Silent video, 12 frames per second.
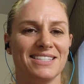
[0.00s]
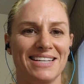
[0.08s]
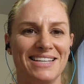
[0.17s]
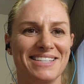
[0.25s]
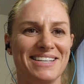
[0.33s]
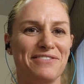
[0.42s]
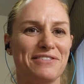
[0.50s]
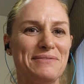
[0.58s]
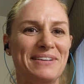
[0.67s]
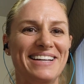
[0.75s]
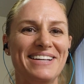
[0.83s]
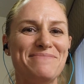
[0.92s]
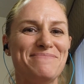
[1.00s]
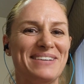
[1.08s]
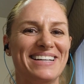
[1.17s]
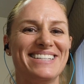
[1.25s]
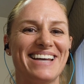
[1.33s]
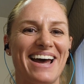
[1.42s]
easy for me,
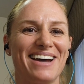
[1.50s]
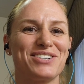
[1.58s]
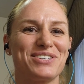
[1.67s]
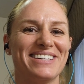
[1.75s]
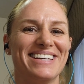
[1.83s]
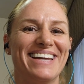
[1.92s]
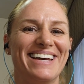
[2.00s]
but to actually